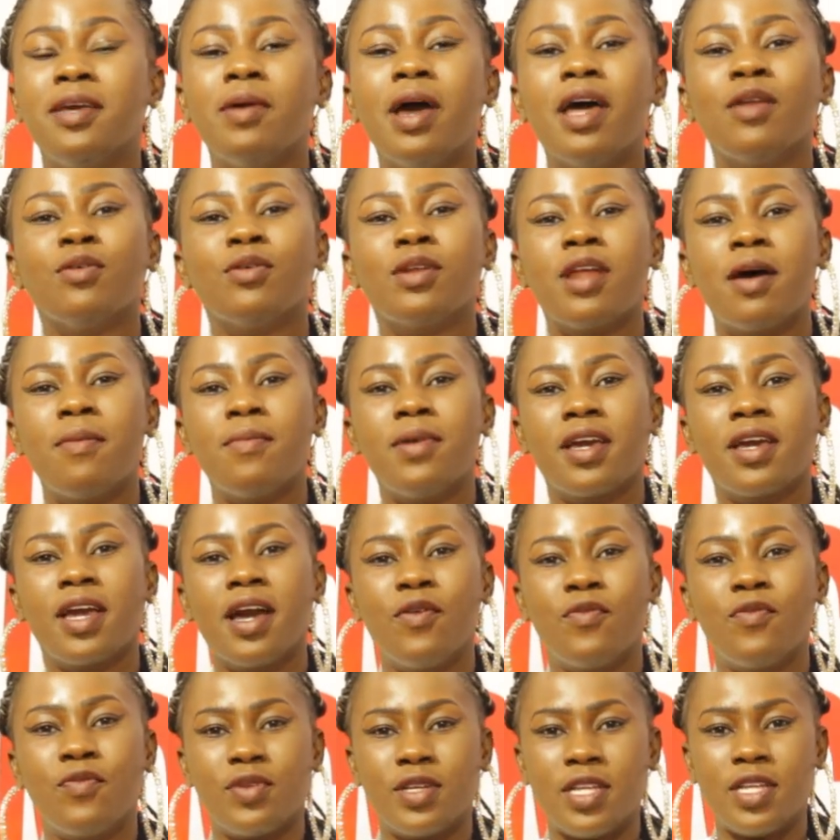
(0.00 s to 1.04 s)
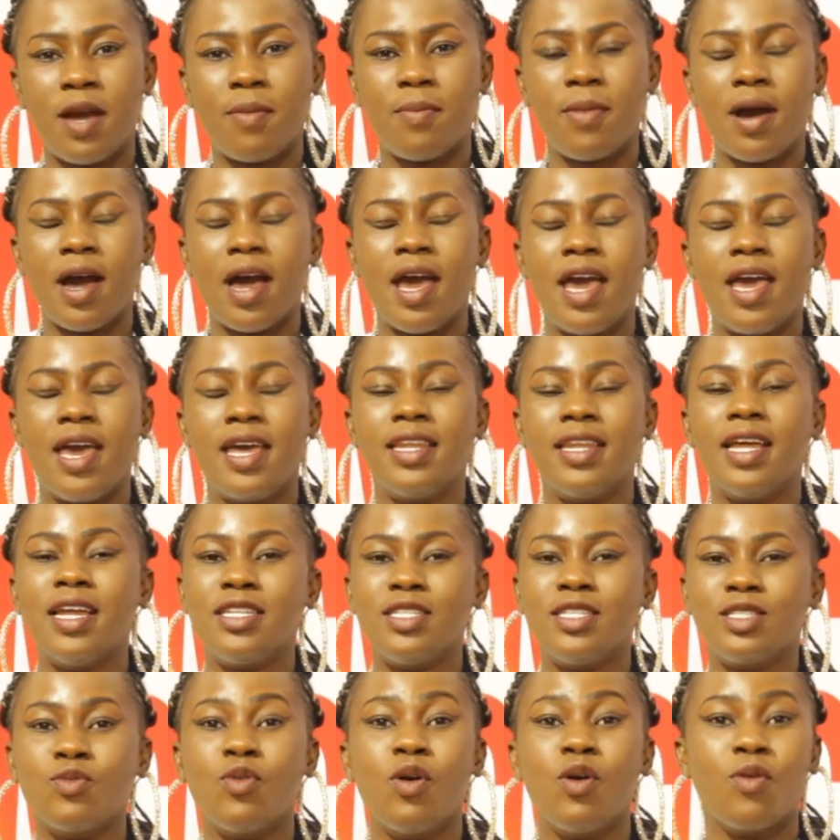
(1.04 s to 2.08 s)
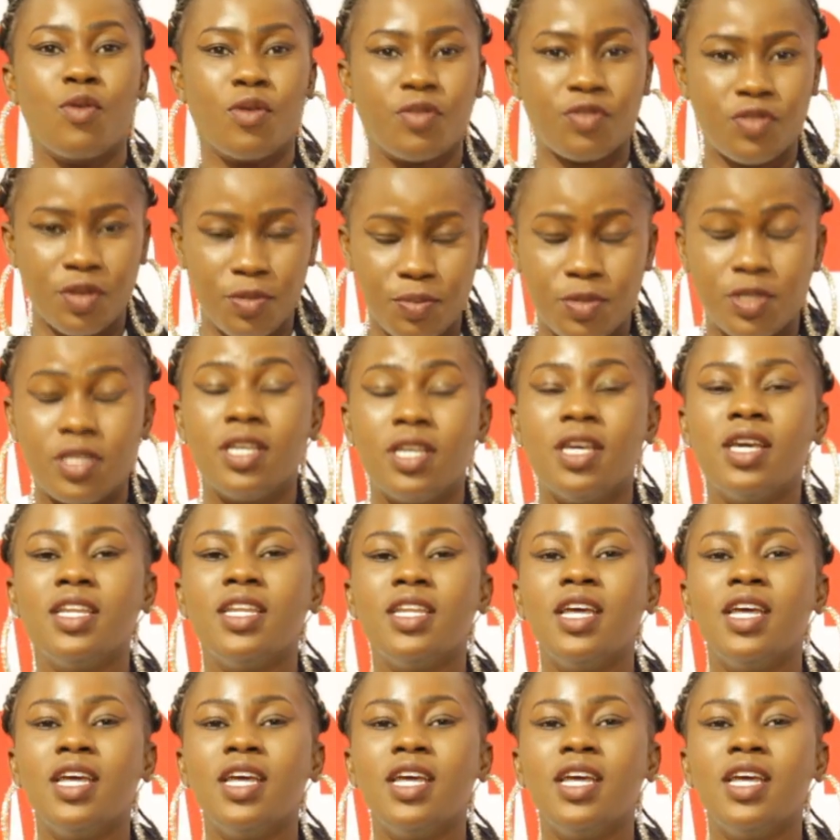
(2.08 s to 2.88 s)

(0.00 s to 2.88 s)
I know I may come for the ama, daddy's one question be,